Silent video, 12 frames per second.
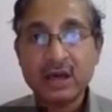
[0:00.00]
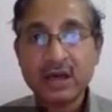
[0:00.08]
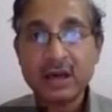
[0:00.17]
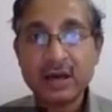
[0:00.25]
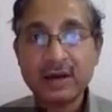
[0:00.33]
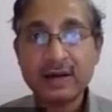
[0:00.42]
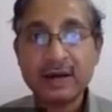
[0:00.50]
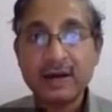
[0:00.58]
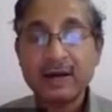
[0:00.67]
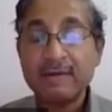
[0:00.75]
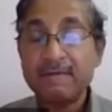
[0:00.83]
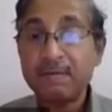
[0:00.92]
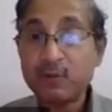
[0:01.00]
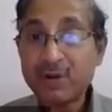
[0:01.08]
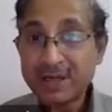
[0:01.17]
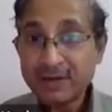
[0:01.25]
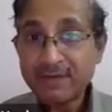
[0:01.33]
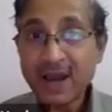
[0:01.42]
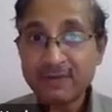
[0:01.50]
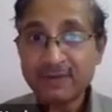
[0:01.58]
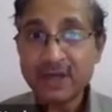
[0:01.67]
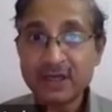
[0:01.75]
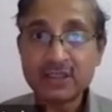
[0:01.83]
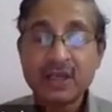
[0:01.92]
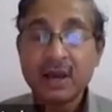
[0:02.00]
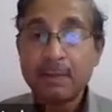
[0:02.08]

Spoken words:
25 years,